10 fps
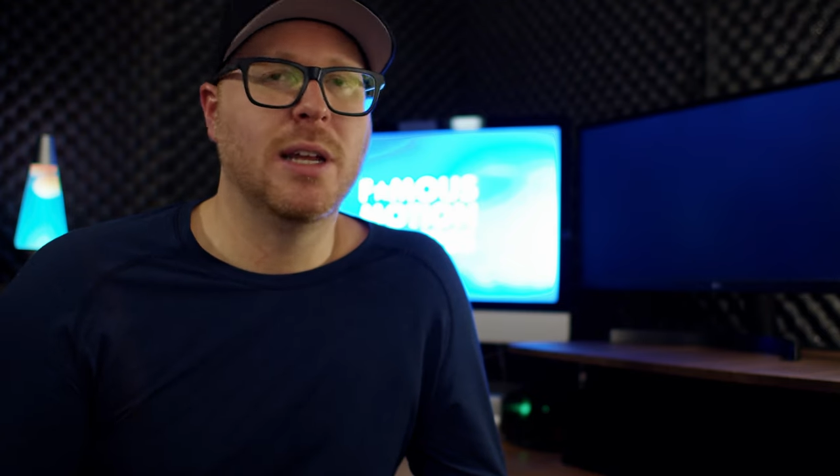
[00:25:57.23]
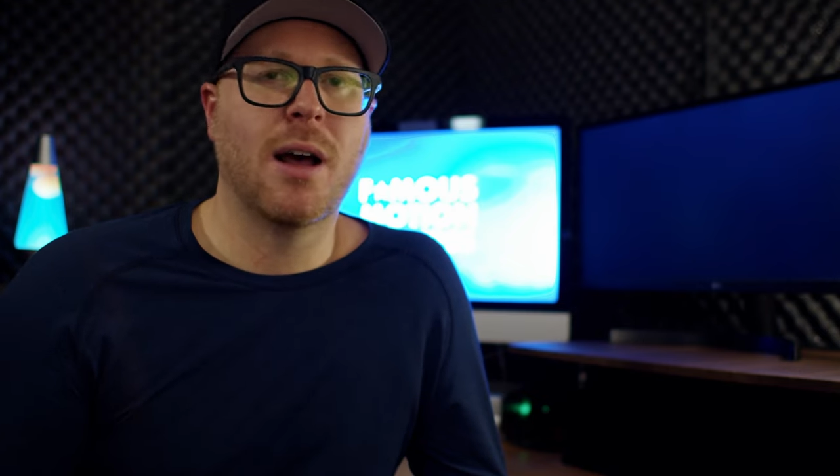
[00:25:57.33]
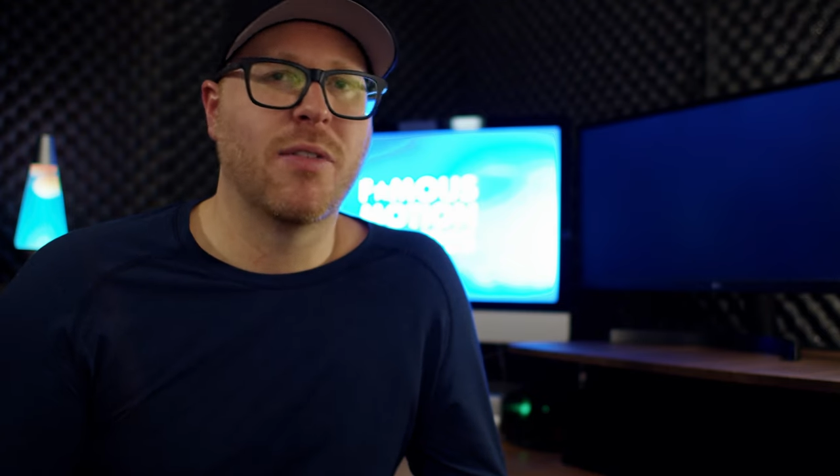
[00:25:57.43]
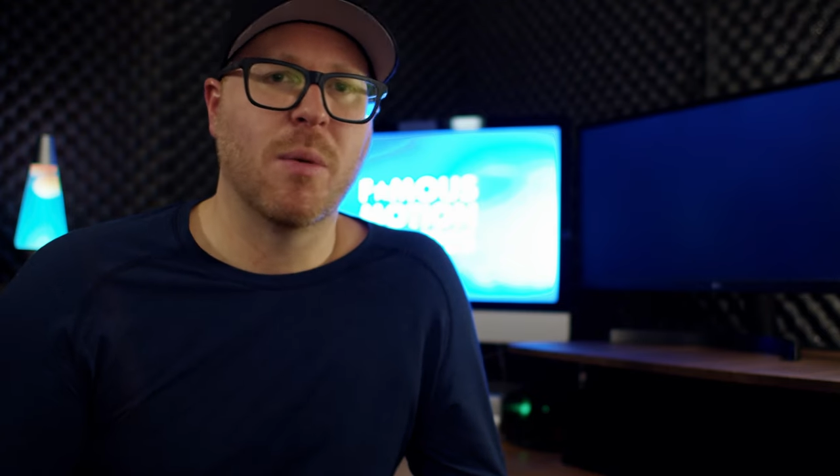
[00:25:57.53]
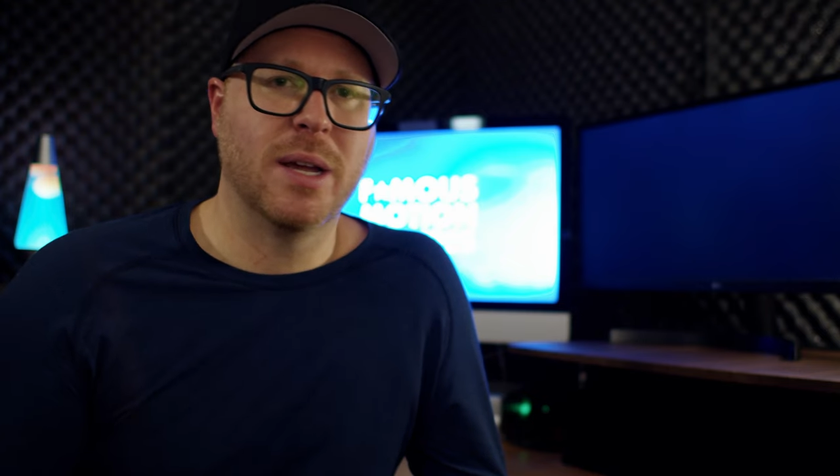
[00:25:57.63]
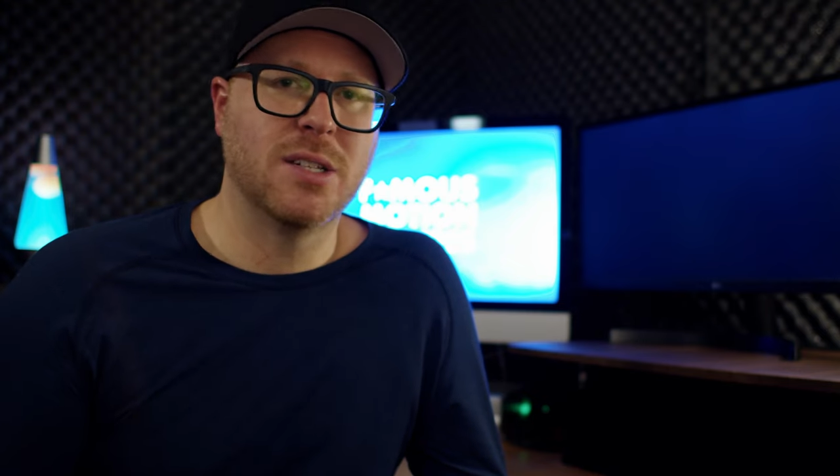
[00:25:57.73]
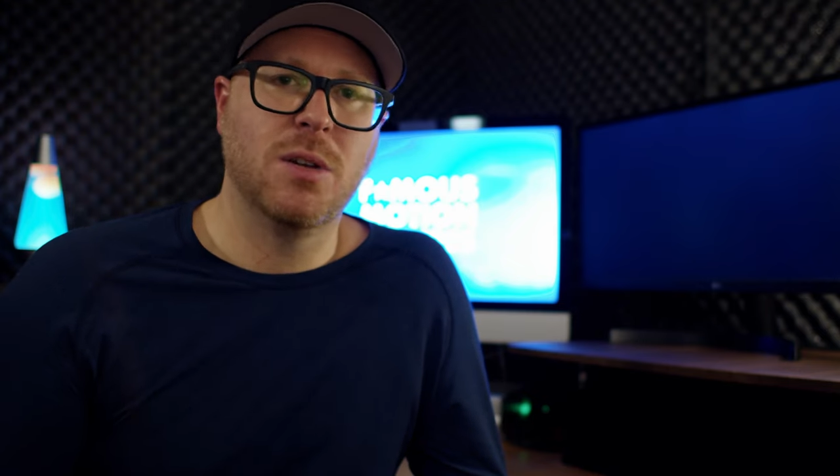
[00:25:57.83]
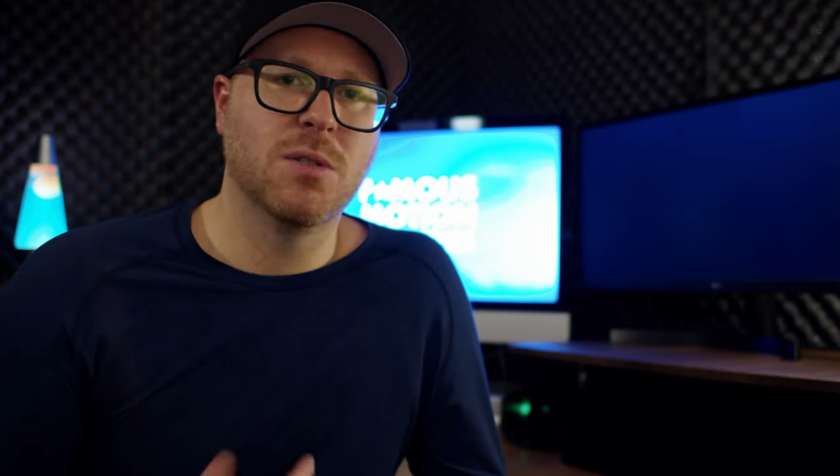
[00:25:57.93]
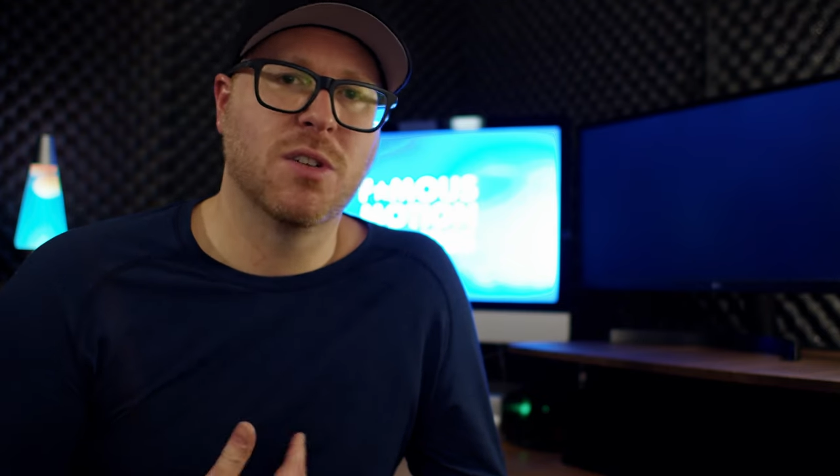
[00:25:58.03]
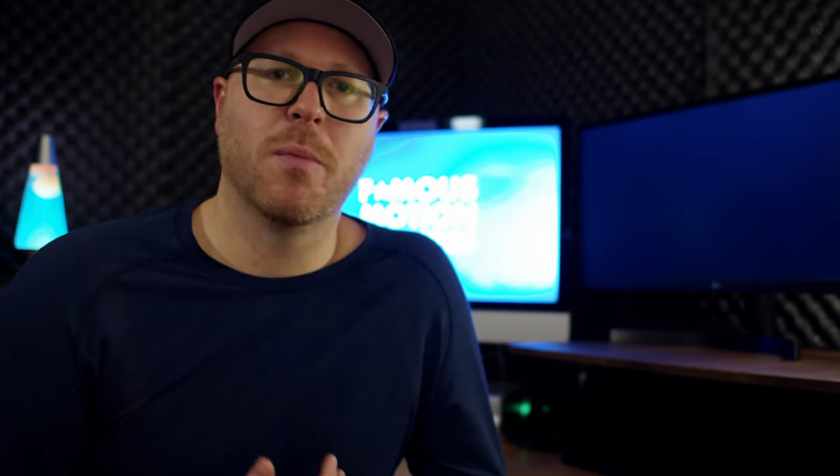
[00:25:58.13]
not the best
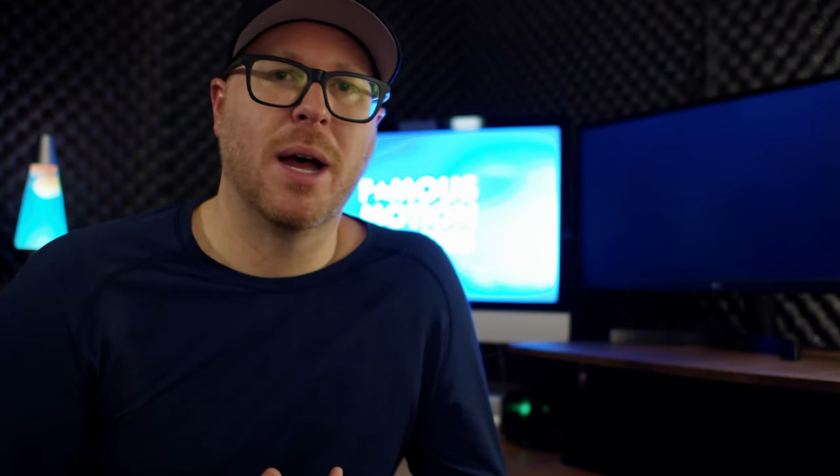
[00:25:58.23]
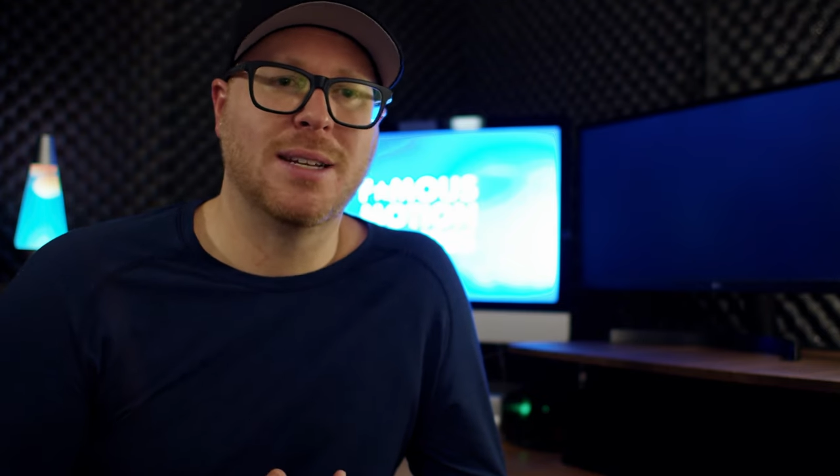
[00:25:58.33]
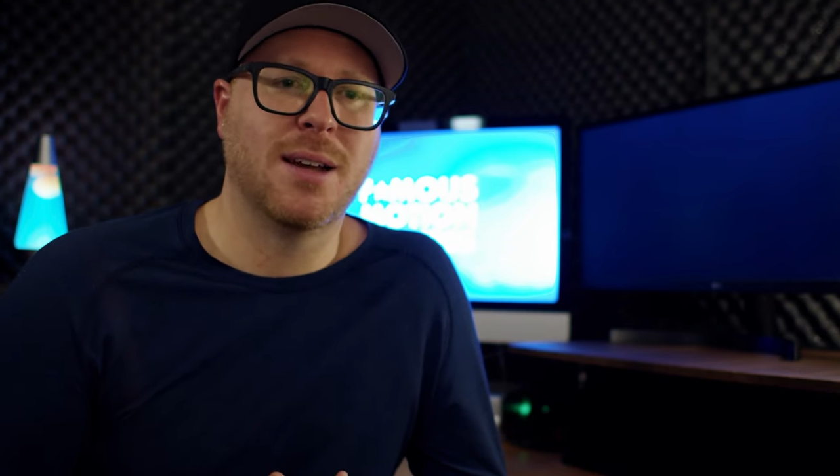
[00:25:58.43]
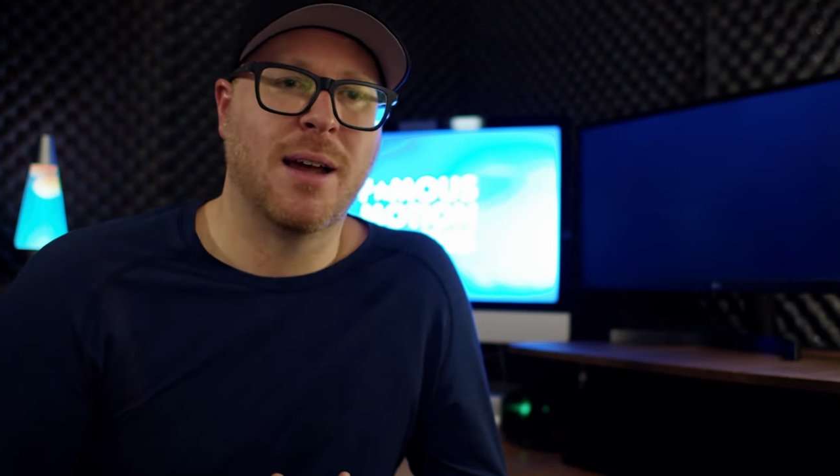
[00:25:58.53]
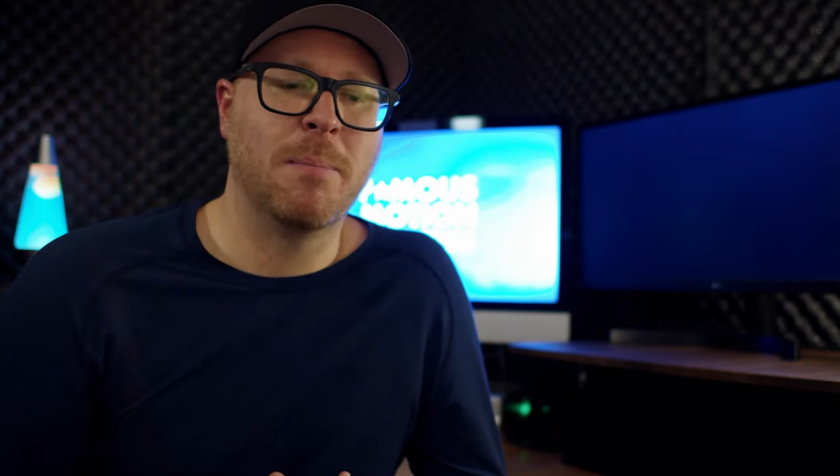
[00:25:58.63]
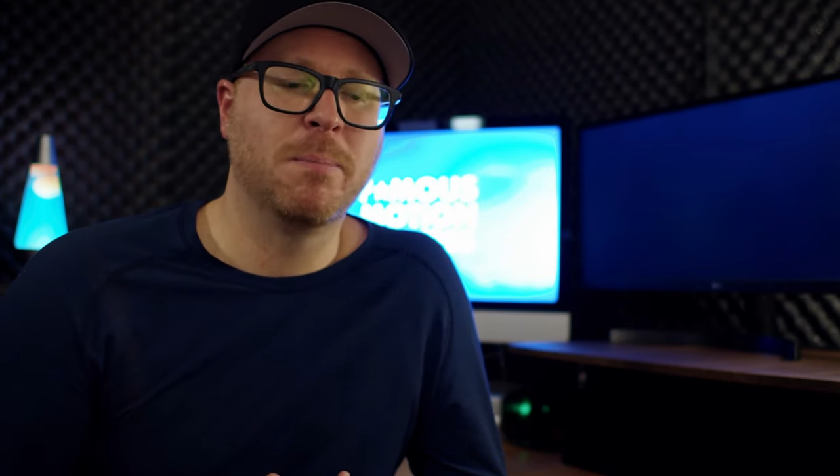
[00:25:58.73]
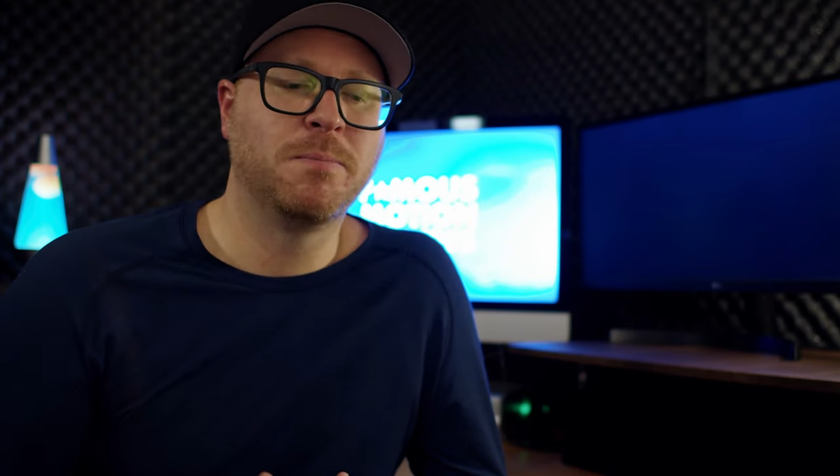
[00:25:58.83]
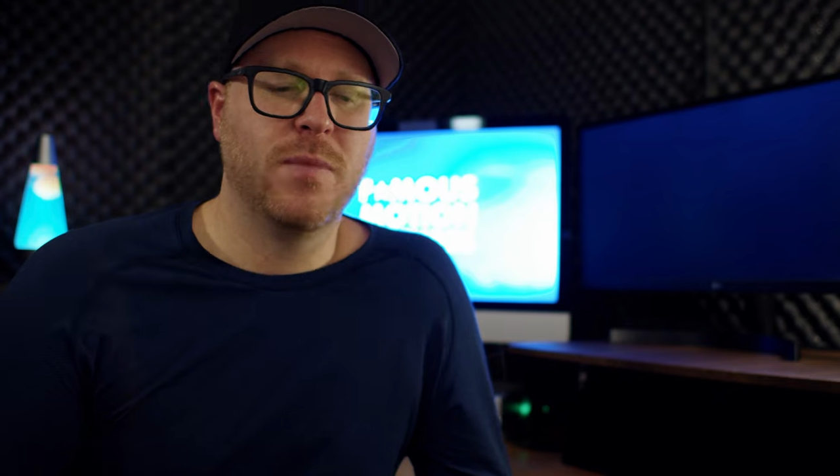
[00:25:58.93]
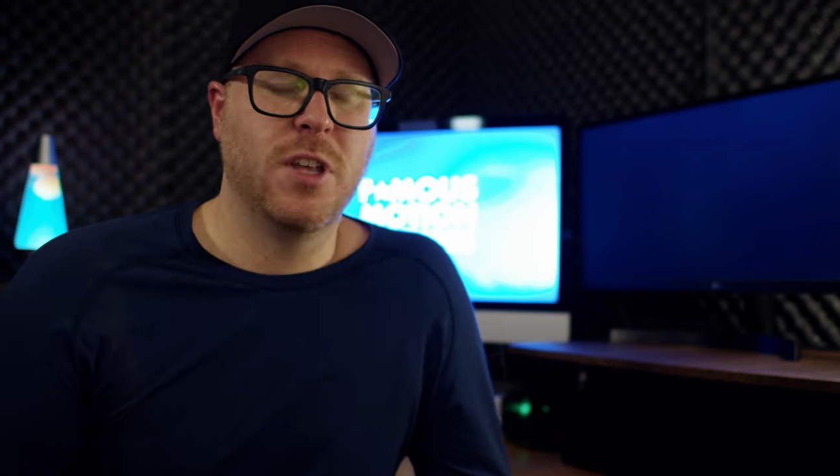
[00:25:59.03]
use of my time.